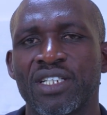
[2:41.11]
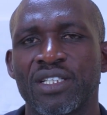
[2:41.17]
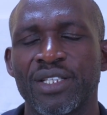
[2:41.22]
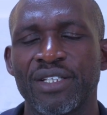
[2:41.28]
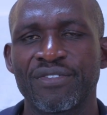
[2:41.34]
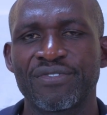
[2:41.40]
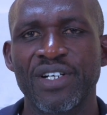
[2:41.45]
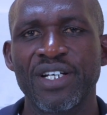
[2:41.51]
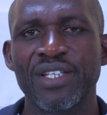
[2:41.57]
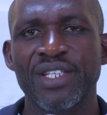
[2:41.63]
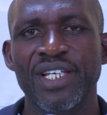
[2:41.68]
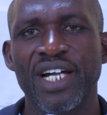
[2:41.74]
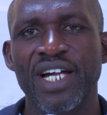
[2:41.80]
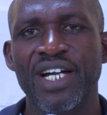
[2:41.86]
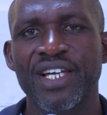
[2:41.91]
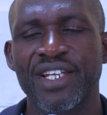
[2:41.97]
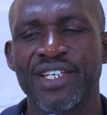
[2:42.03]
They find their
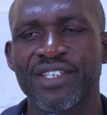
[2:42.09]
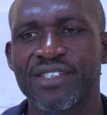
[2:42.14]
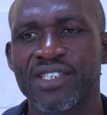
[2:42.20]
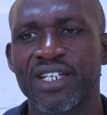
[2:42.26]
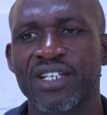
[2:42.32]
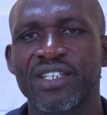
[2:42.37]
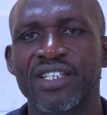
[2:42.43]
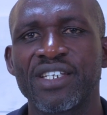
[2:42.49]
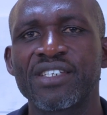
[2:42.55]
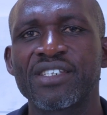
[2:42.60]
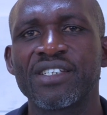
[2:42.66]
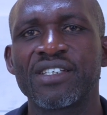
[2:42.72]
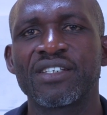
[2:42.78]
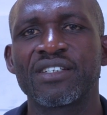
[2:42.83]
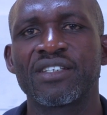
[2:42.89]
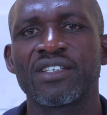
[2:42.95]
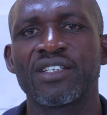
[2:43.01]
career
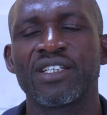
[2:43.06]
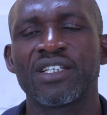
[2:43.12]
stagnating.